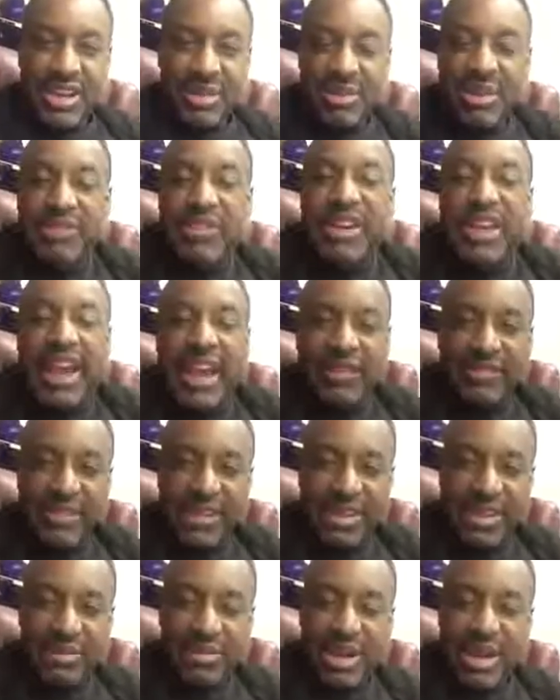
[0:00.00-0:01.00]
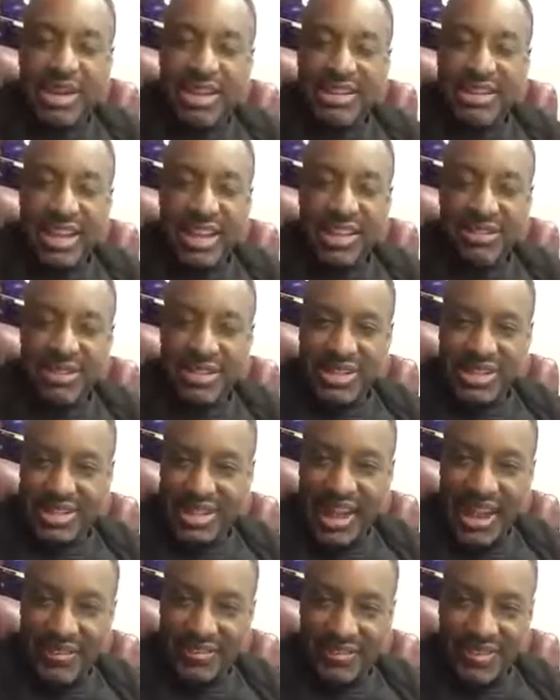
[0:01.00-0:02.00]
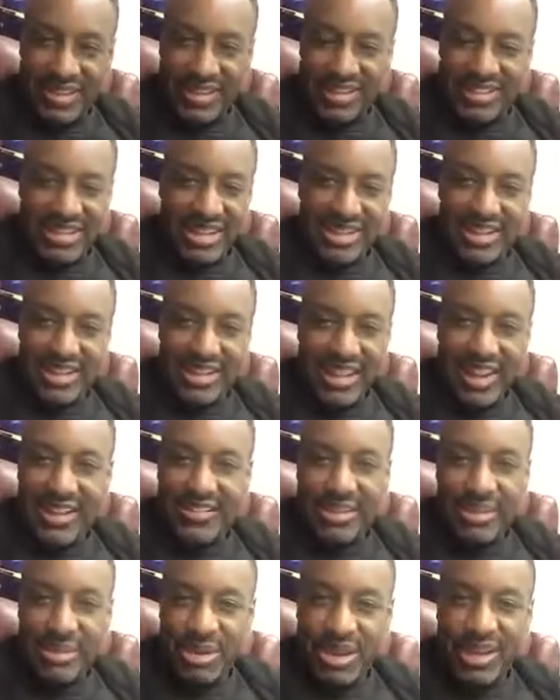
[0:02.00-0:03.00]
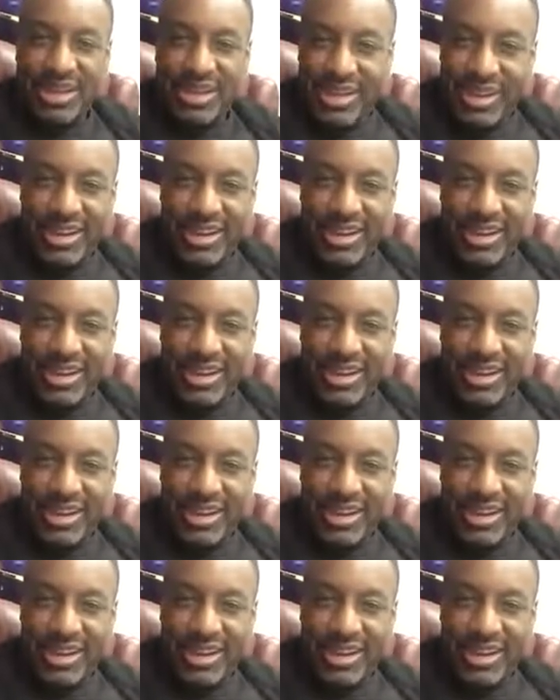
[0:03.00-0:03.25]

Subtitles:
Even caffeine, I'm kind of tolerant to caffeine because I take caffeine.